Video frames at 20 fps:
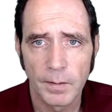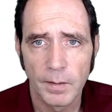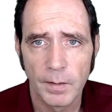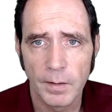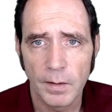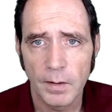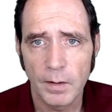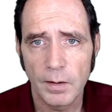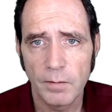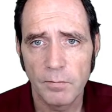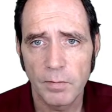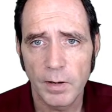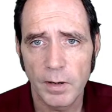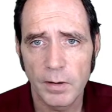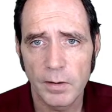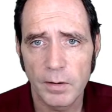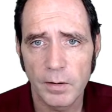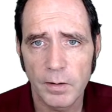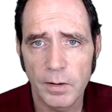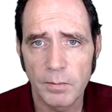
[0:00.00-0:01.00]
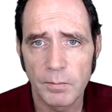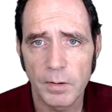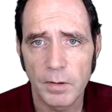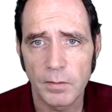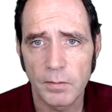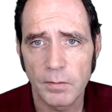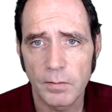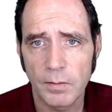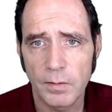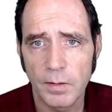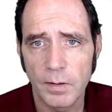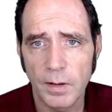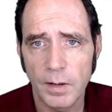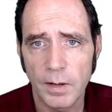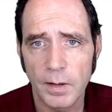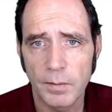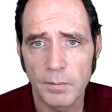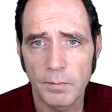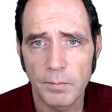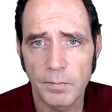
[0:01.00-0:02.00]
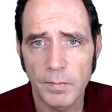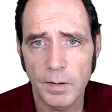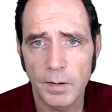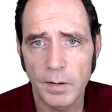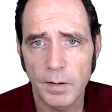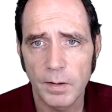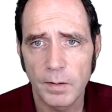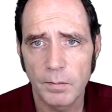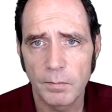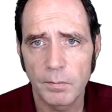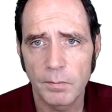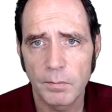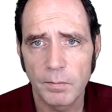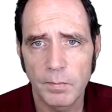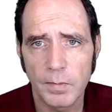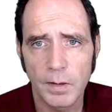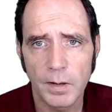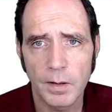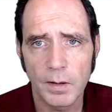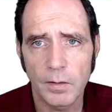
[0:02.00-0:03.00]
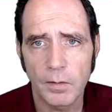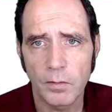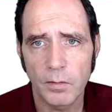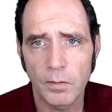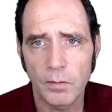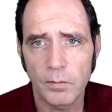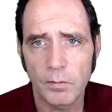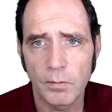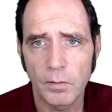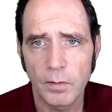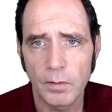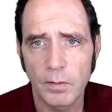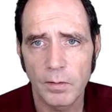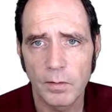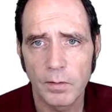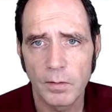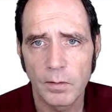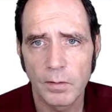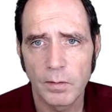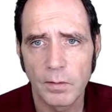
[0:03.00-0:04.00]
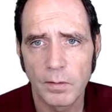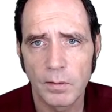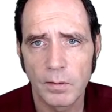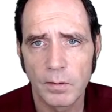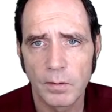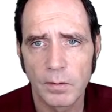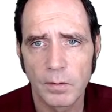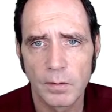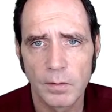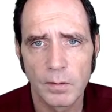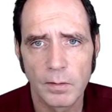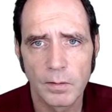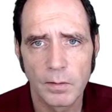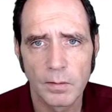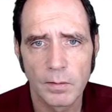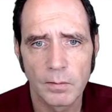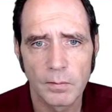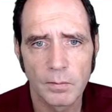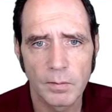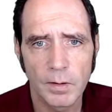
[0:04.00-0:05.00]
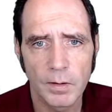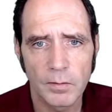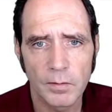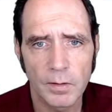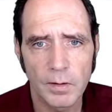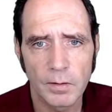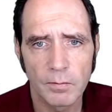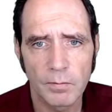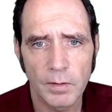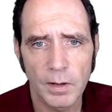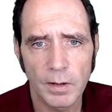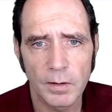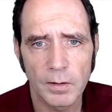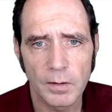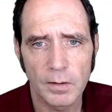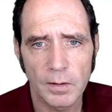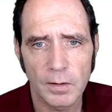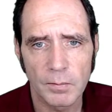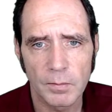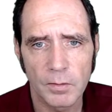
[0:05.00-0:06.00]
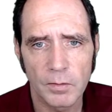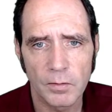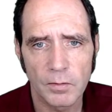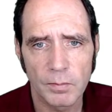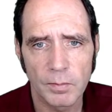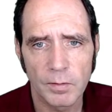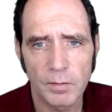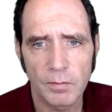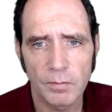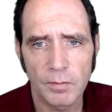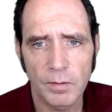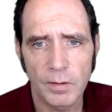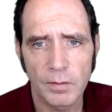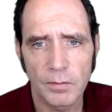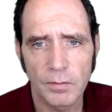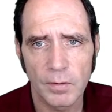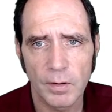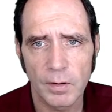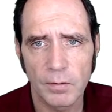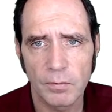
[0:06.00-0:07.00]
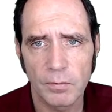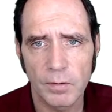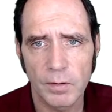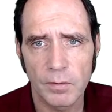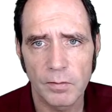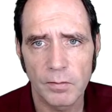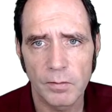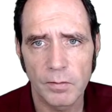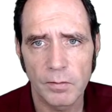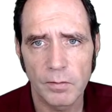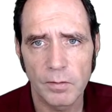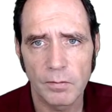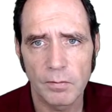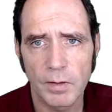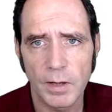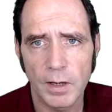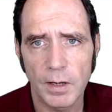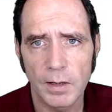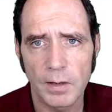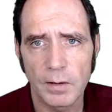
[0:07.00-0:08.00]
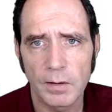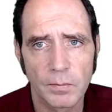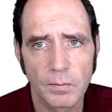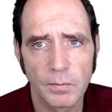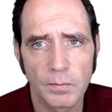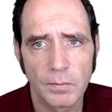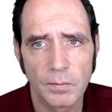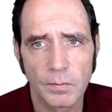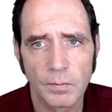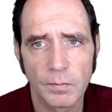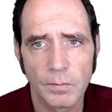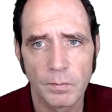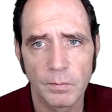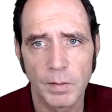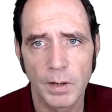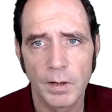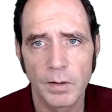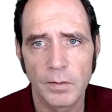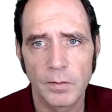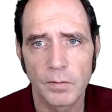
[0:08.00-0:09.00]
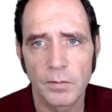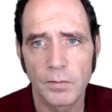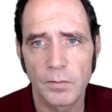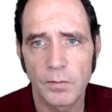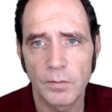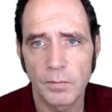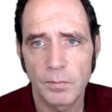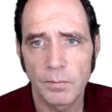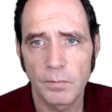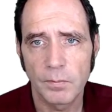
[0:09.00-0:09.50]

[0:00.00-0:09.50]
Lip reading: Oh, invalid argument. Yeah, I got this wrong. Why is it an invalid argument? Specified type feature is not valid. Bonds.